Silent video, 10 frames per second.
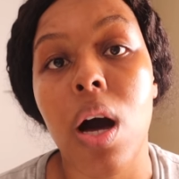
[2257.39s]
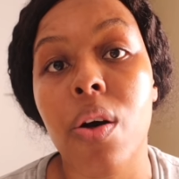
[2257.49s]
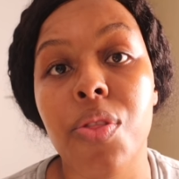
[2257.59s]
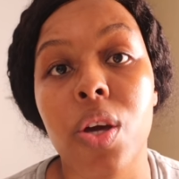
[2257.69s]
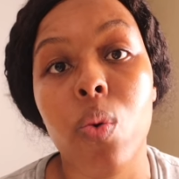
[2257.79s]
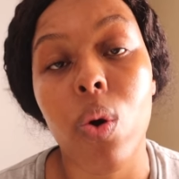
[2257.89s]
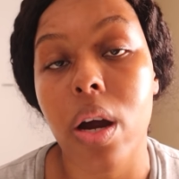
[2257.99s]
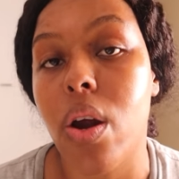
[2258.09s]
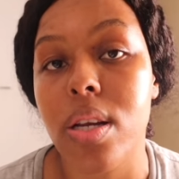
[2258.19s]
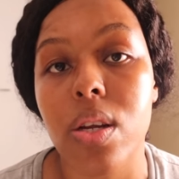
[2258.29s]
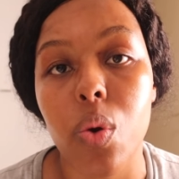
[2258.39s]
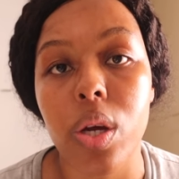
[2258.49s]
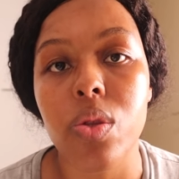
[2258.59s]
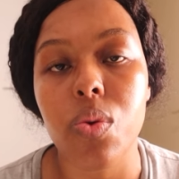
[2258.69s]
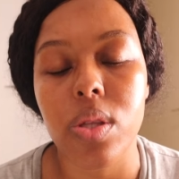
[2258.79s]
out there who are currently
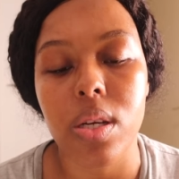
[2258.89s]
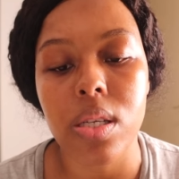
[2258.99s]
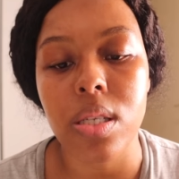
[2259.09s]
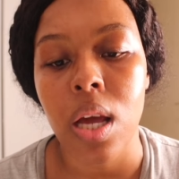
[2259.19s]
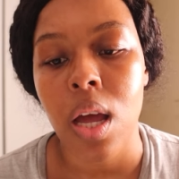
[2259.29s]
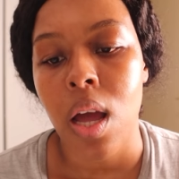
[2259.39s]
going through things?